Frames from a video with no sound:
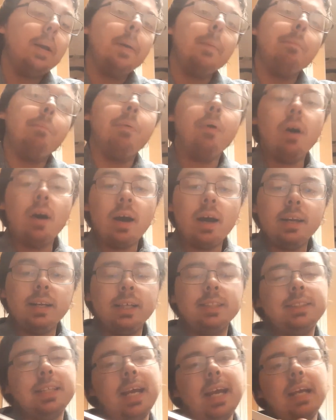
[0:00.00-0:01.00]
But
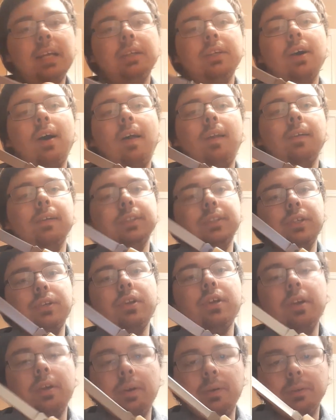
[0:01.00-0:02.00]
it's $8
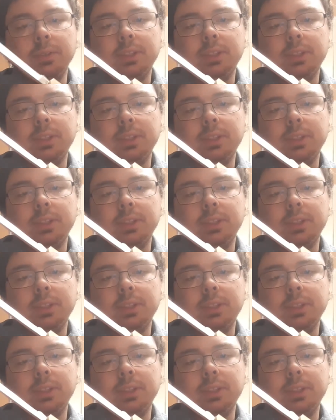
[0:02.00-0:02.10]
new.